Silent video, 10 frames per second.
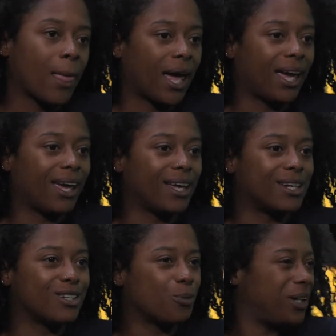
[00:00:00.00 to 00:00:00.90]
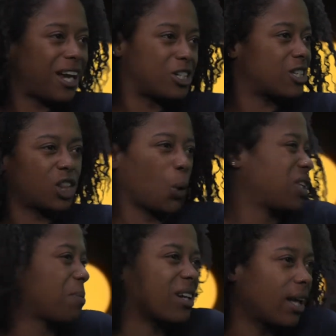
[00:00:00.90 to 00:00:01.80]
and we're not just throwing
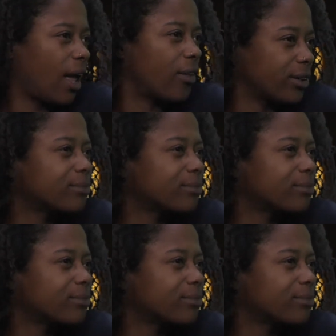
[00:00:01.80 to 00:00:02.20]
something together.